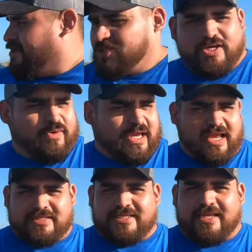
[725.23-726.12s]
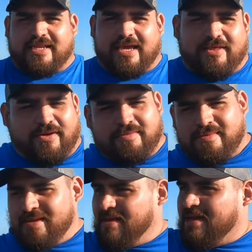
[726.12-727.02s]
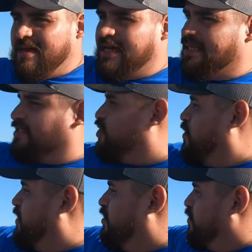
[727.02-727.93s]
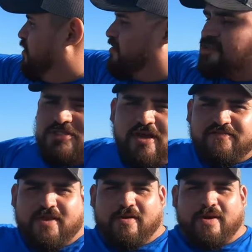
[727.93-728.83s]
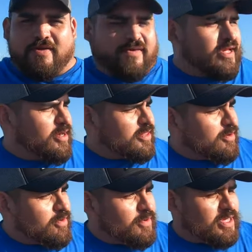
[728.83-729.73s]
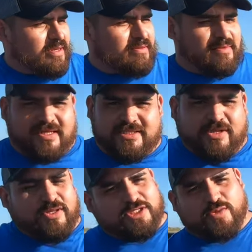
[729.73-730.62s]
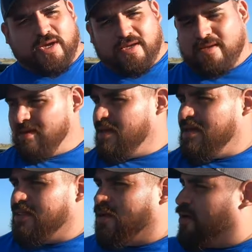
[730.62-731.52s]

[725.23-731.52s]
shit, we kind of stay together. And they told me, you know what, there's a soft there right over here. That way we can continue this way. They